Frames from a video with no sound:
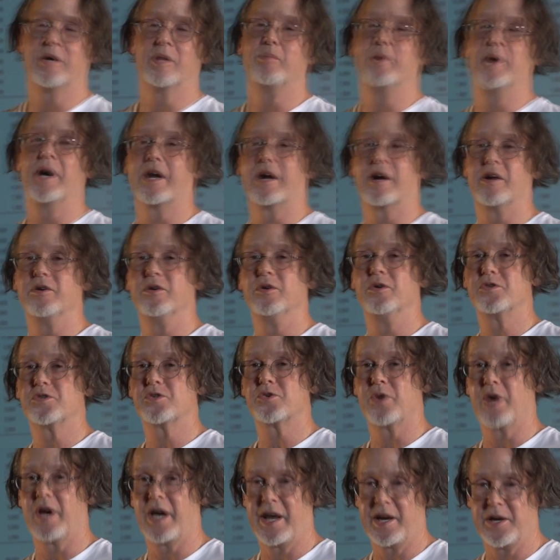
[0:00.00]
about our new
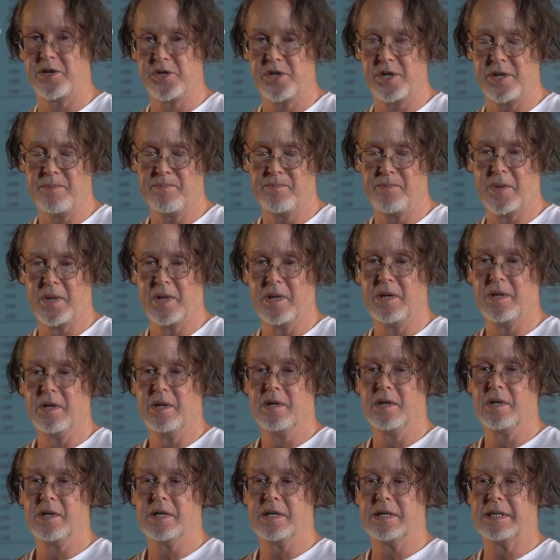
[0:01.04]
strategy.
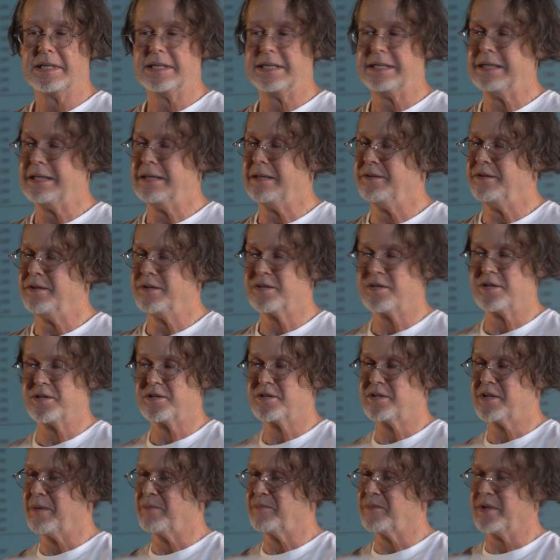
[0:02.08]
This is
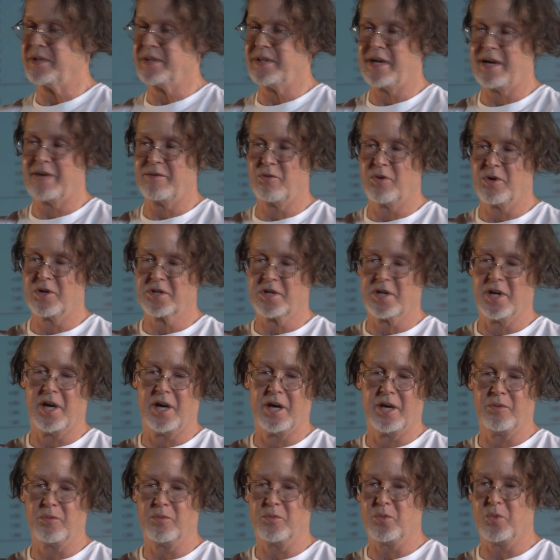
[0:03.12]
something that I've worked
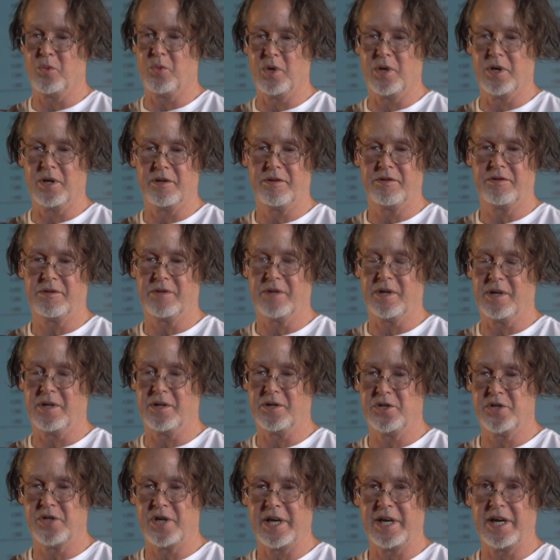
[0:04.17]
on with
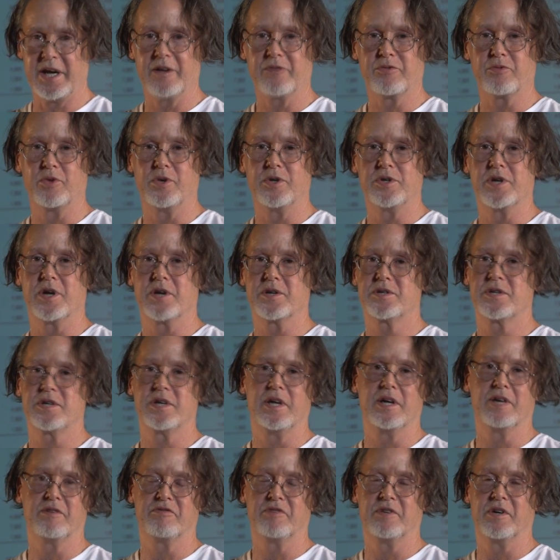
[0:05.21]
Jay Etheridge, our
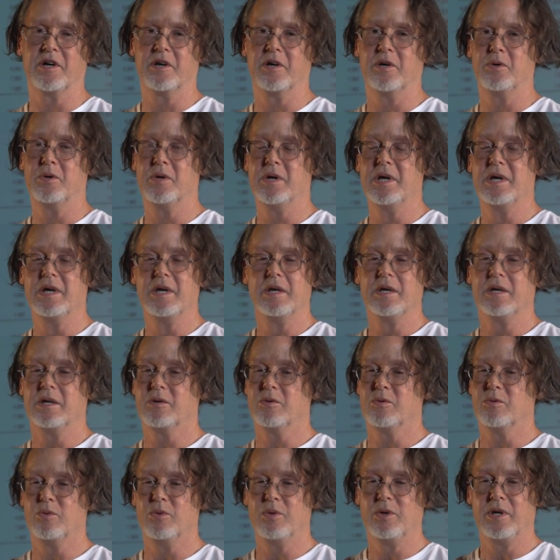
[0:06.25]
CFO.
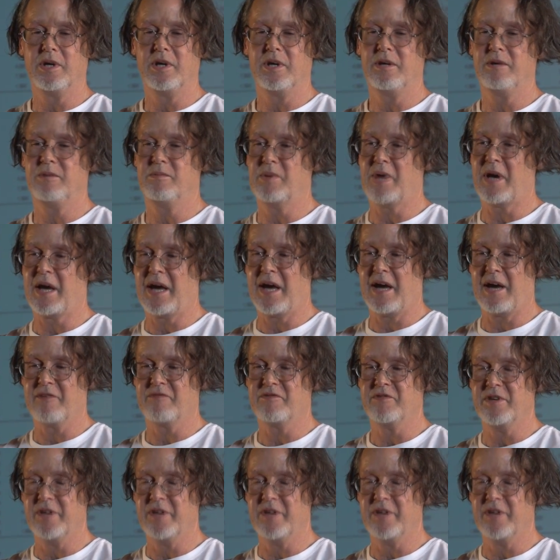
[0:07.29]
We have